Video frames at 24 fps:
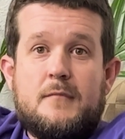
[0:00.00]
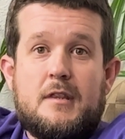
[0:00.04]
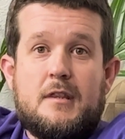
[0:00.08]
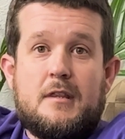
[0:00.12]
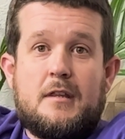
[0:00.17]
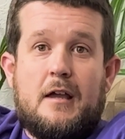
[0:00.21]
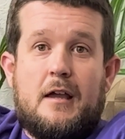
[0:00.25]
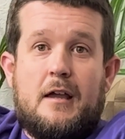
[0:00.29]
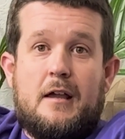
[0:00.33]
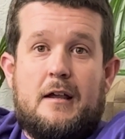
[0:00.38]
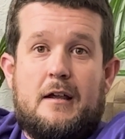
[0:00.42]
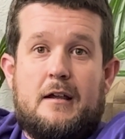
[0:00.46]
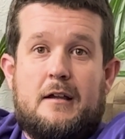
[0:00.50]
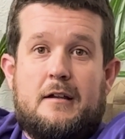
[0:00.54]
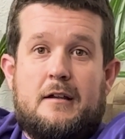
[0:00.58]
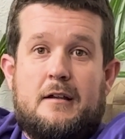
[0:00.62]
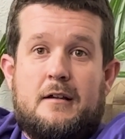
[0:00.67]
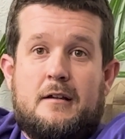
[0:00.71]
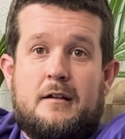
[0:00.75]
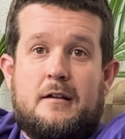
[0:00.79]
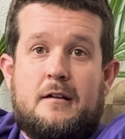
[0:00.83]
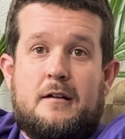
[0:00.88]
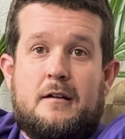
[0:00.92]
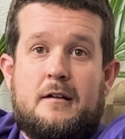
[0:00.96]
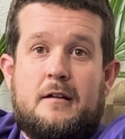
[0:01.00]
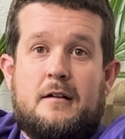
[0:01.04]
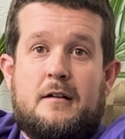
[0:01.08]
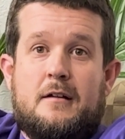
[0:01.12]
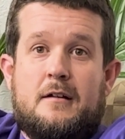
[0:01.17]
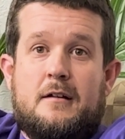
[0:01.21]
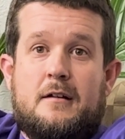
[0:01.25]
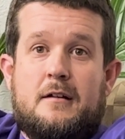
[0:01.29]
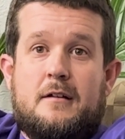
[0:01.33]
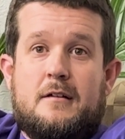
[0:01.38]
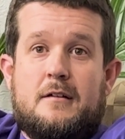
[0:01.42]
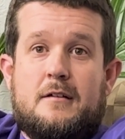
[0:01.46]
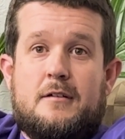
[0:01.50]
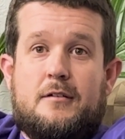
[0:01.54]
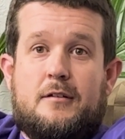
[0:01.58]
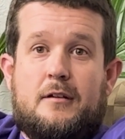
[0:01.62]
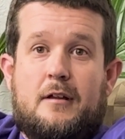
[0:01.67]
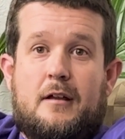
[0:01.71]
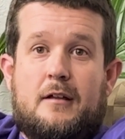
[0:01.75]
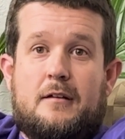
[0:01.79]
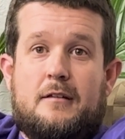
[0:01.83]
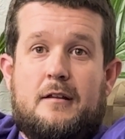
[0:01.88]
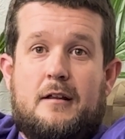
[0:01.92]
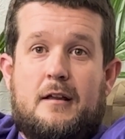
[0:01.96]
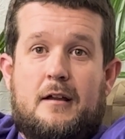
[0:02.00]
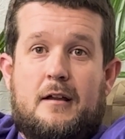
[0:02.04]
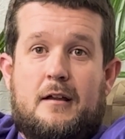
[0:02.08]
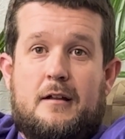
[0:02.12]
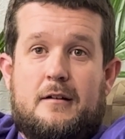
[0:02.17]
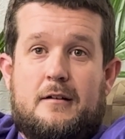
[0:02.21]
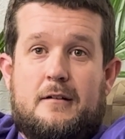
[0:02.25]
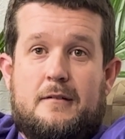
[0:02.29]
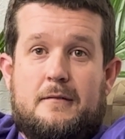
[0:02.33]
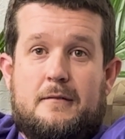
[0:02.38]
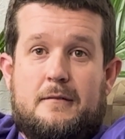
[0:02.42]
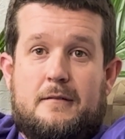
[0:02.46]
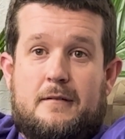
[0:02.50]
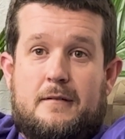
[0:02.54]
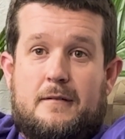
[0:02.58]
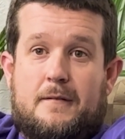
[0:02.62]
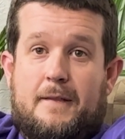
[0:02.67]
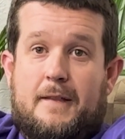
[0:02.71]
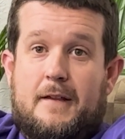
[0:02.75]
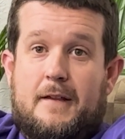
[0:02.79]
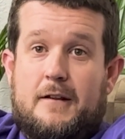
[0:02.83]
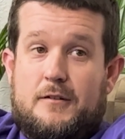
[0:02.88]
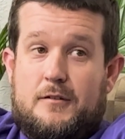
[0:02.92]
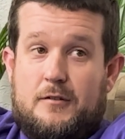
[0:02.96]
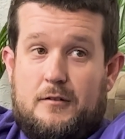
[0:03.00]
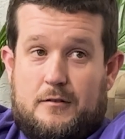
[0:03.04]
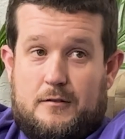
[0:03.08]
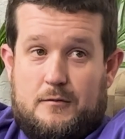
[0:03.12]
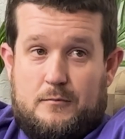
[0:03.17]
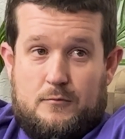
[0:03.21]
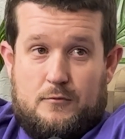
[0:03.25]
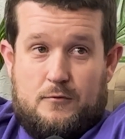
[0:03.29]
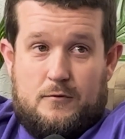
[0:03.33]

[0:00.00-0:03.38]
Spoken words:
they said that it took them a